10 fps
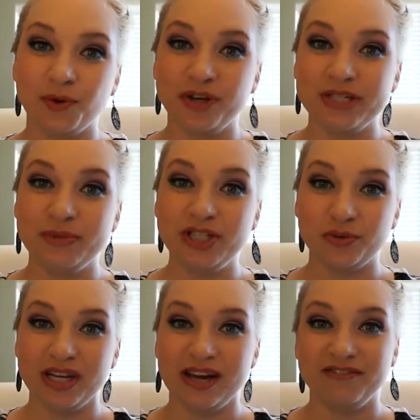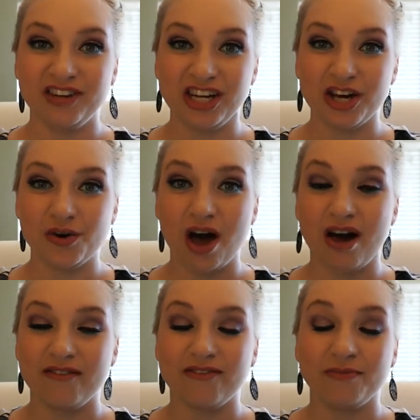I'm going to be doing a video
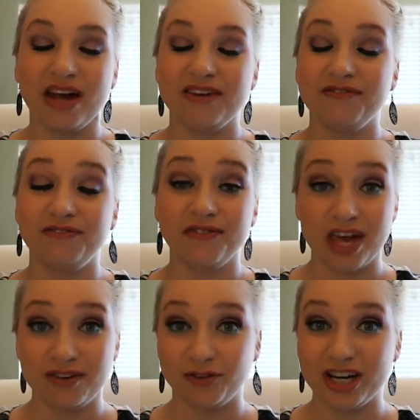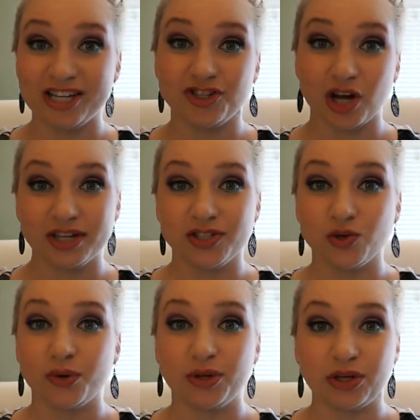of my favorite
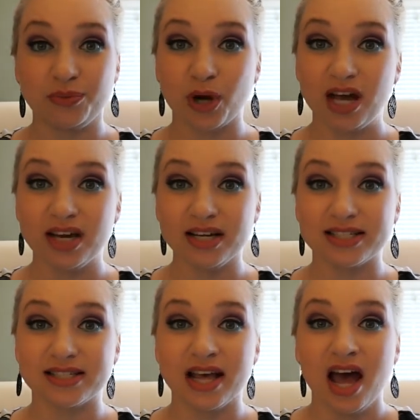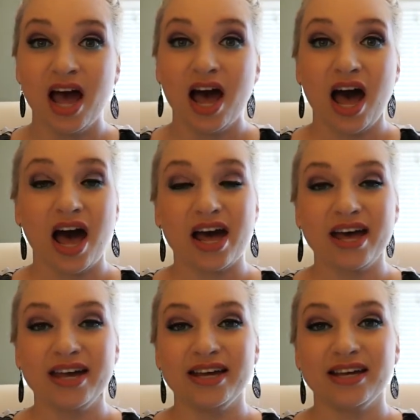drugstore beauty products.
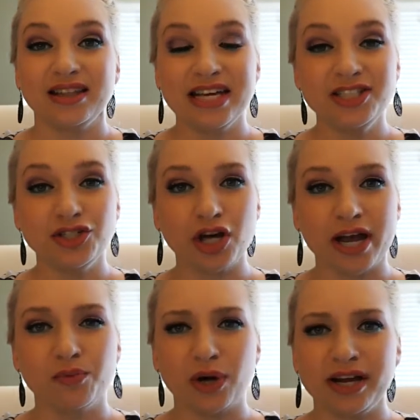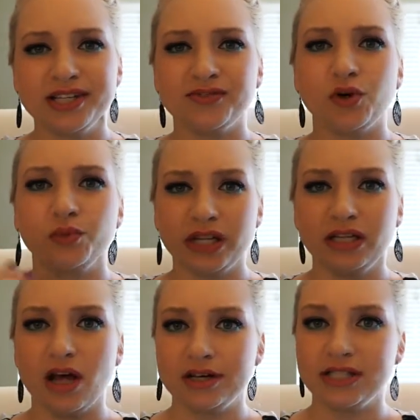I like to try out products for a
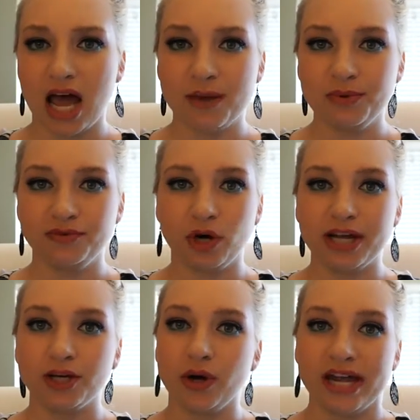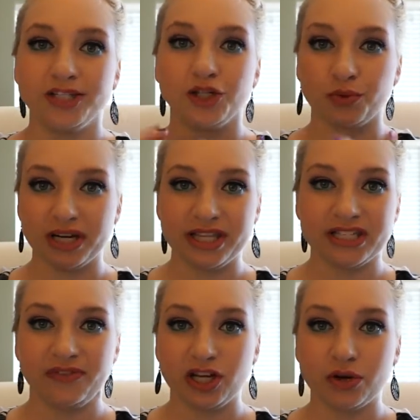really long time before I go ahead and do one of
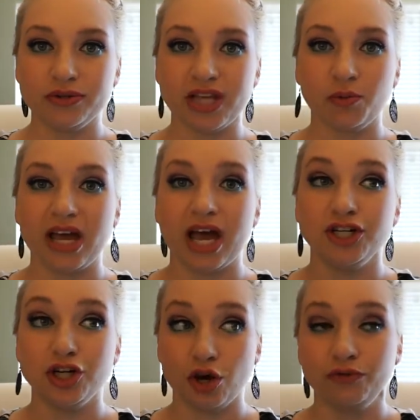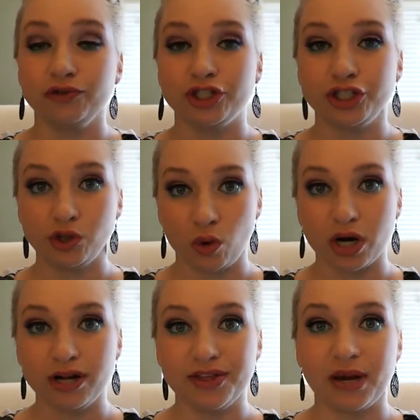these videos. That way I know for
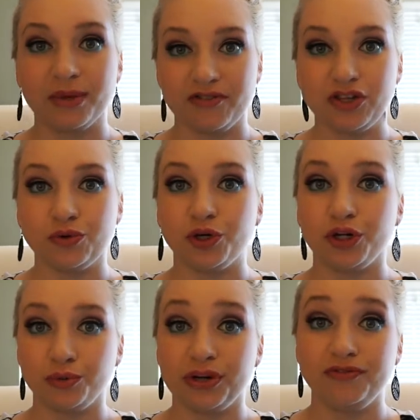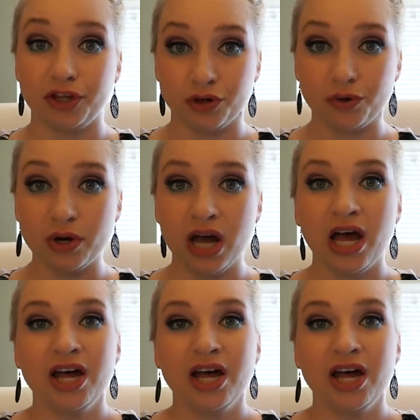sure that I'm giving you a good review.